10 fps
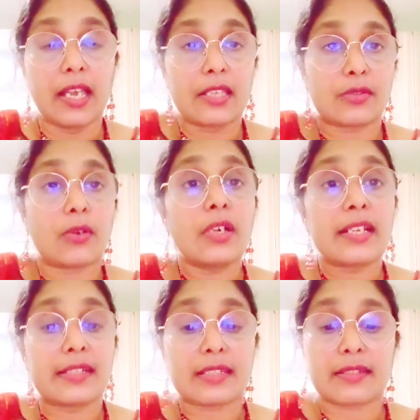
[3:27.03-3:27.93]
So
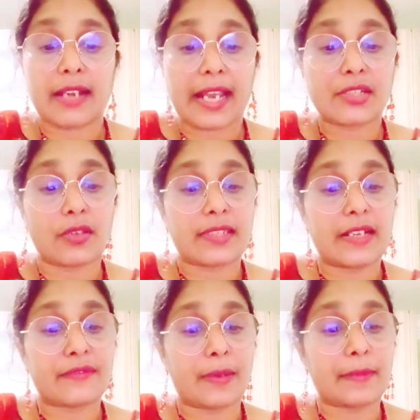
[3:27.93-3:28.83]
distract
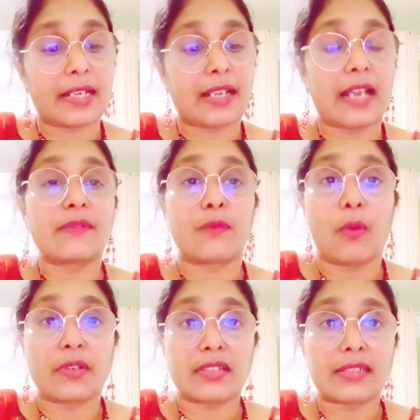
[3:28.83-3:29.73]
yourself from that
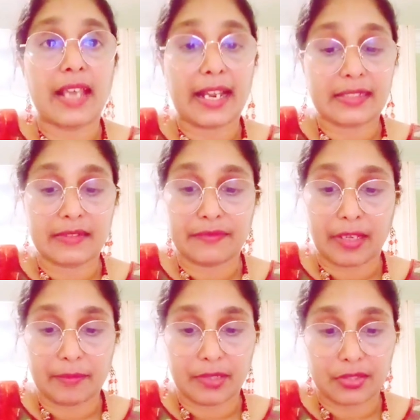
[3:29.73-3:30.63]
unwanted active
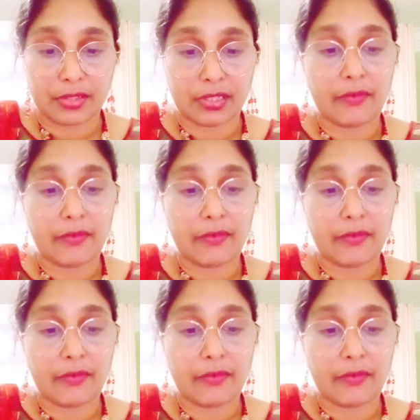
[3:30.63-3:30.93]
vibration.